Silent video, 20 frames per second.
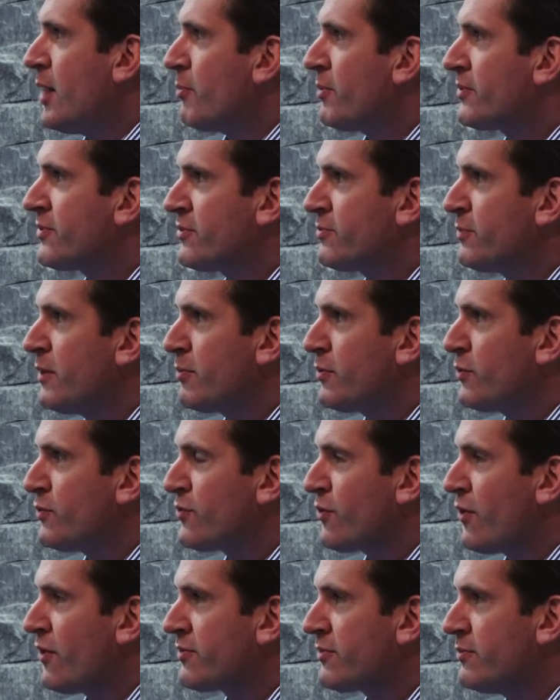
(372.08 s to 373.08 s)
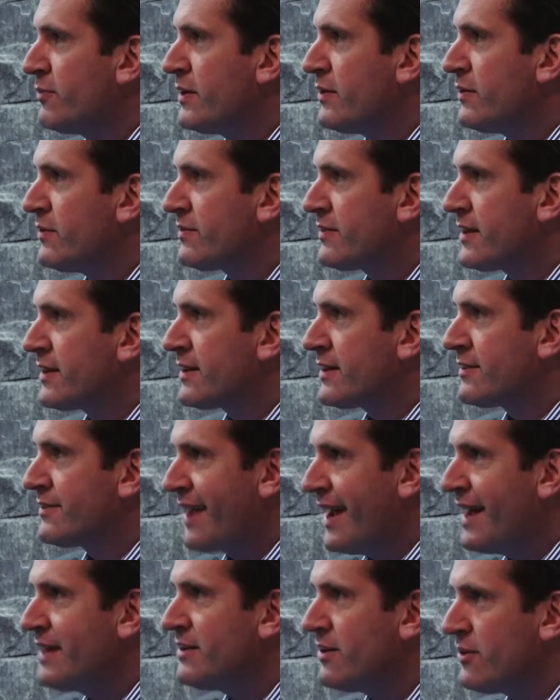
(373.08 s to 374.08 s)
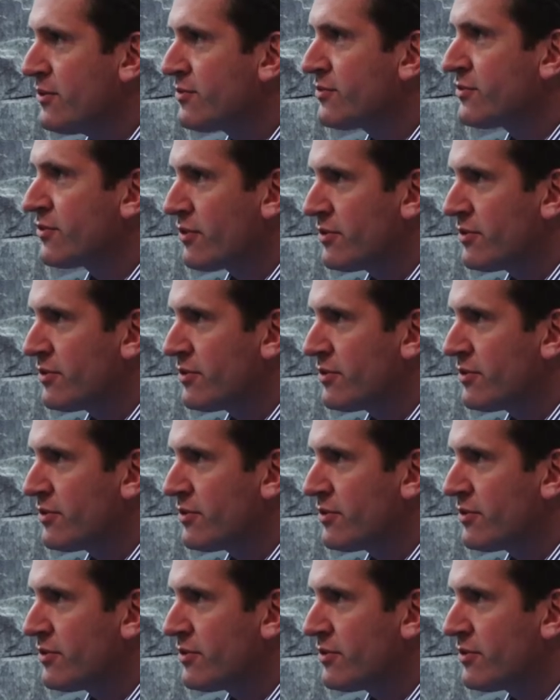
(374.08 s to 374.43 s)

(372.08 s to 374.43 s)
But there's people who talk to me who said that 10 years